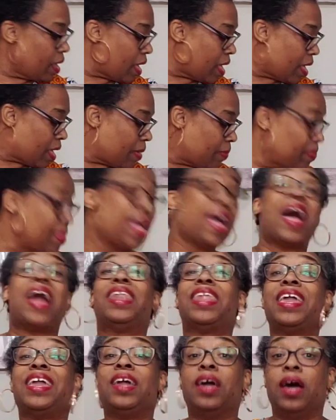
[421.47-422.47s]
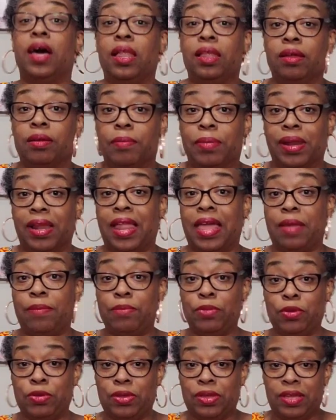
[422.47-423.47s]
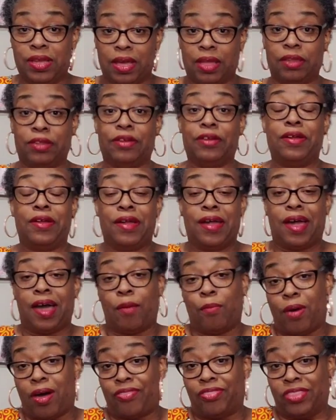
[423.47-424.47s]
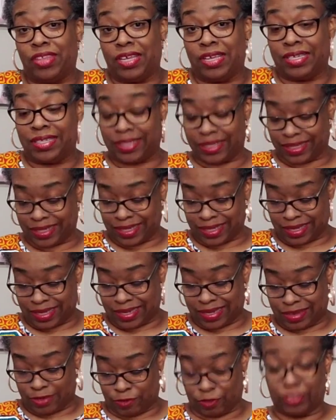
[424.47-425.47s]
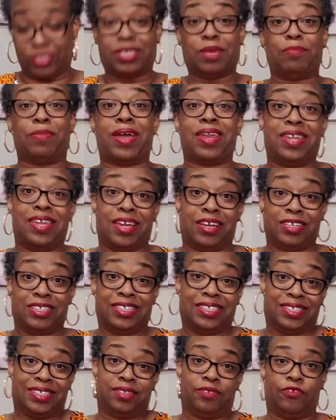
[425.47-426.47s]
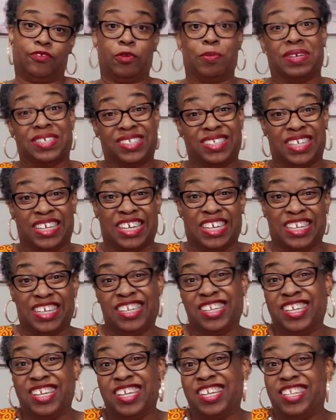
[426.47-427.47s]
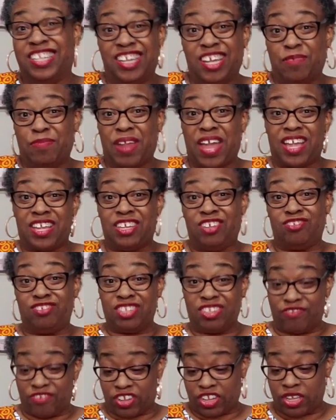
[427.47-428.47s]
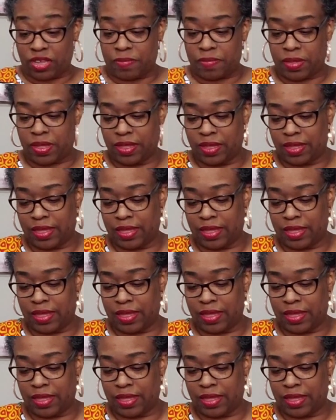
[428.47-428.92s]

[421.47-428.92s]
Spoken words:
I like color, but I like muted color. I bought this for somebody else, for my son. Ended up not using it for him.